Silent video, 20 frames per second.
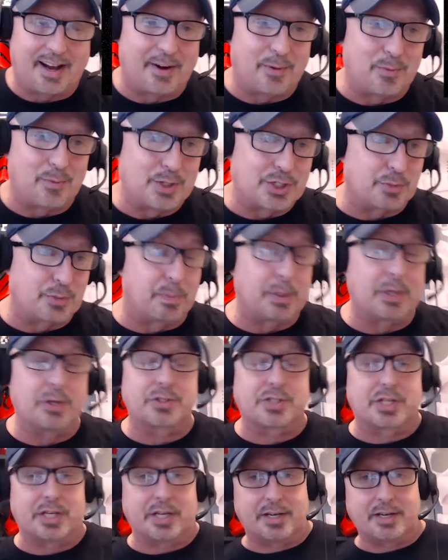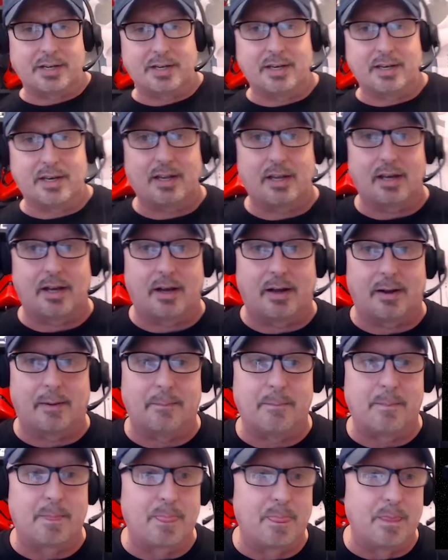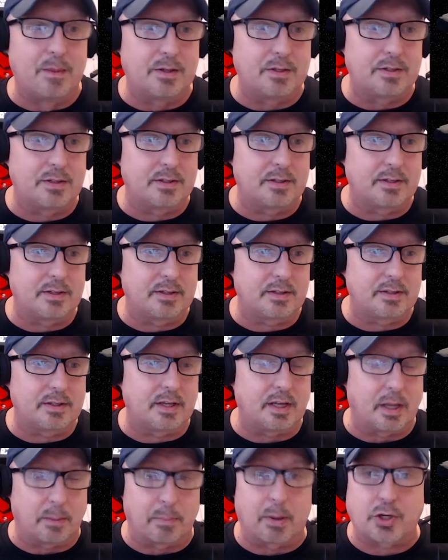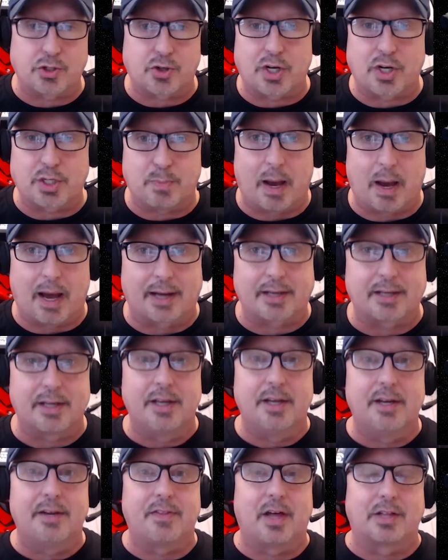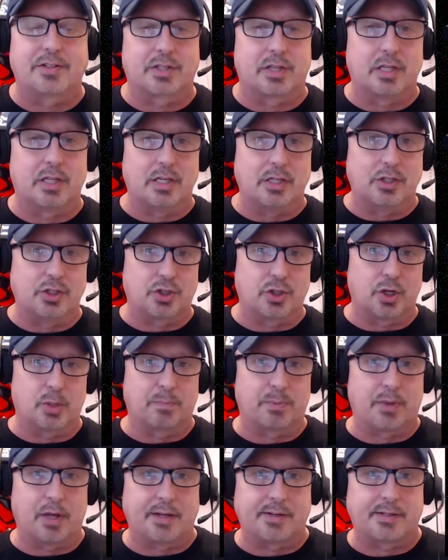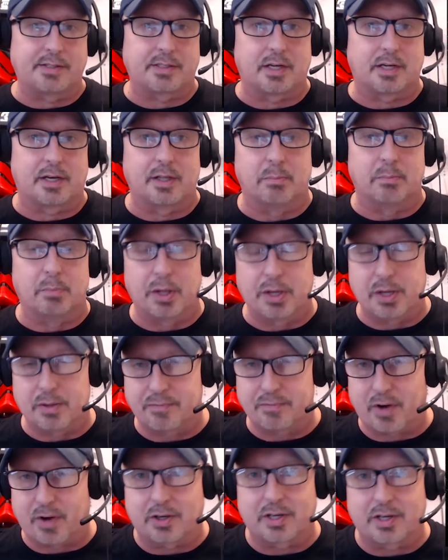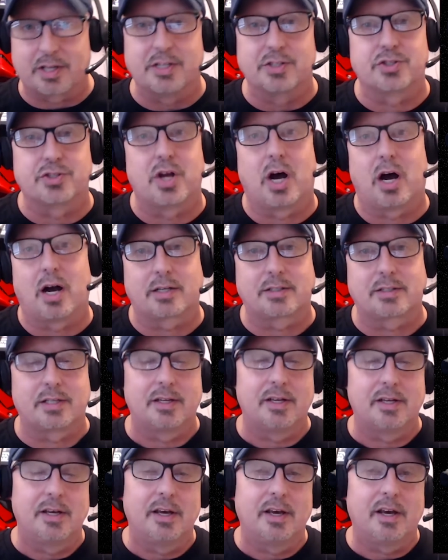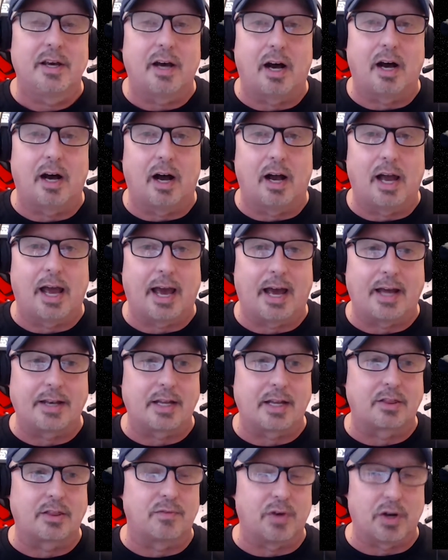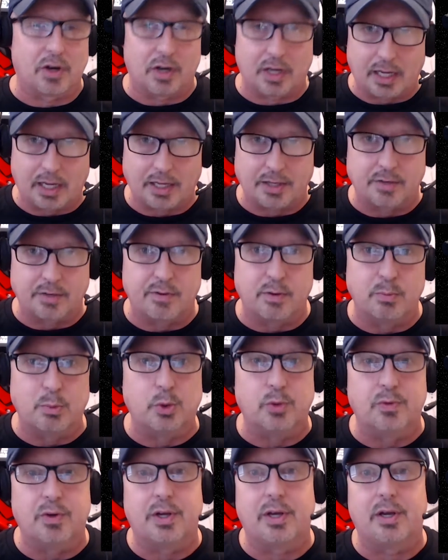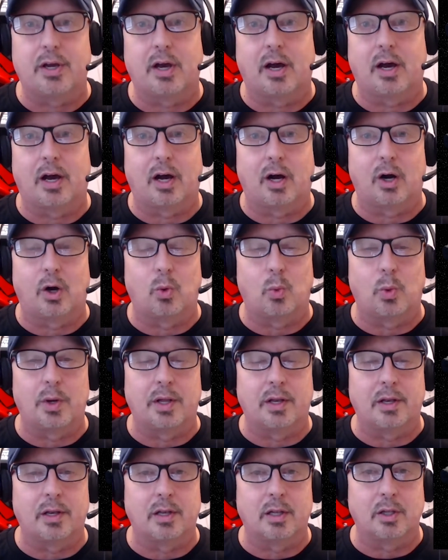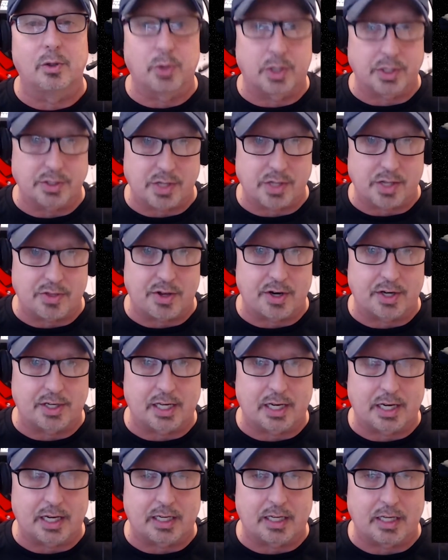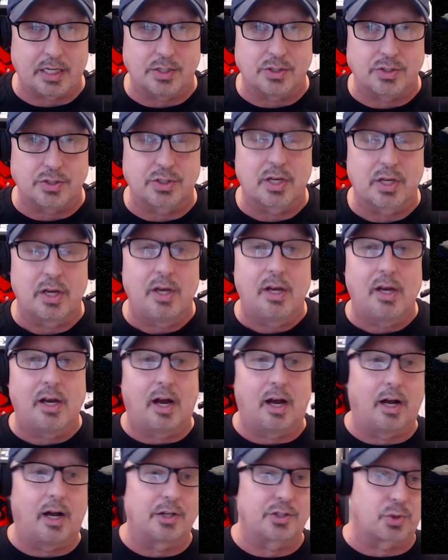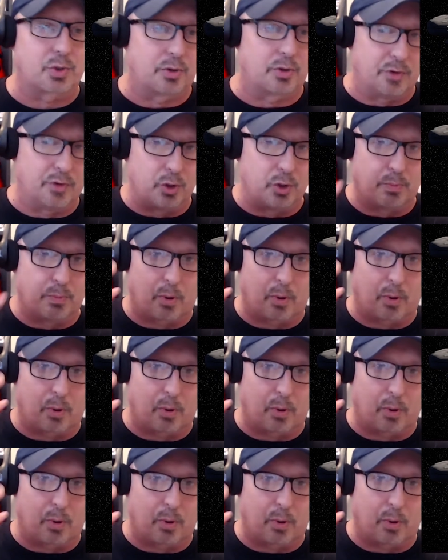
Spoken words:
which appears in Empire Strikes Back. That's the ship that the Millennium Falcon is docked at the very end of the movie when Luke is in there getting his sort of new